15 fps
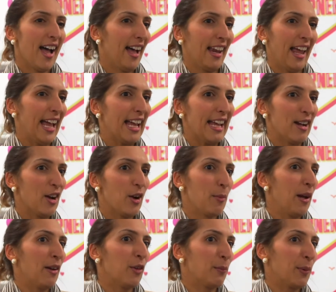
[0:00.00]
like a
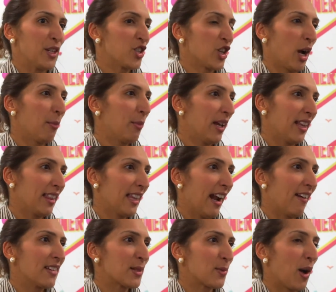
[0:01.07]
bit of Punjabi in
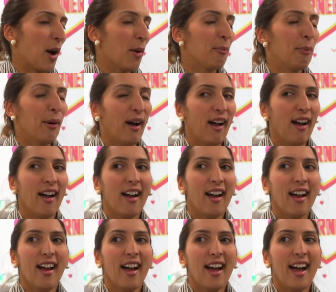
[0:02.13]
there as well. But
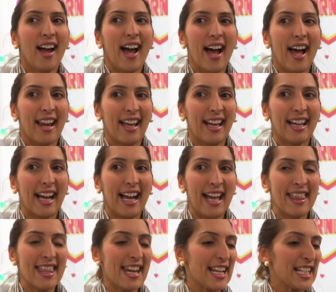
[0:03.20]
like,
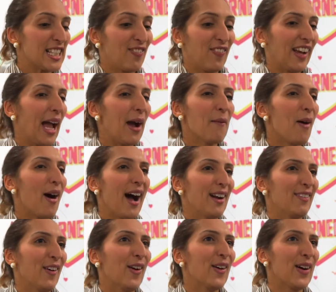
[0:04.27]
and then I used to forget what
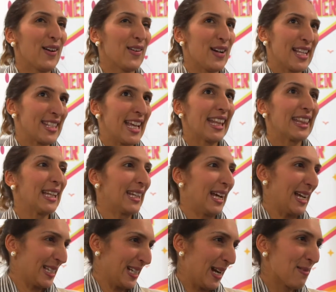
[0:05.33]
I wrote or I said the
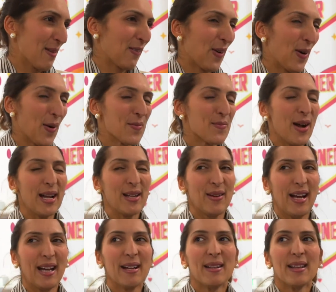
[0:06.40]
night time before. But
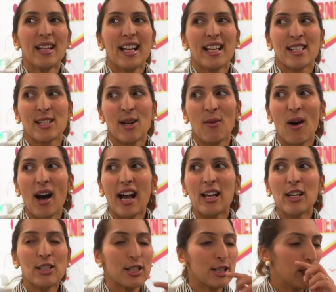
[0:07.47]
anyway, so what I
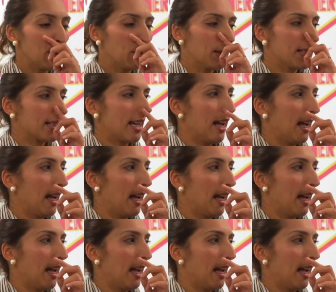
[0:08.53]
used to do was,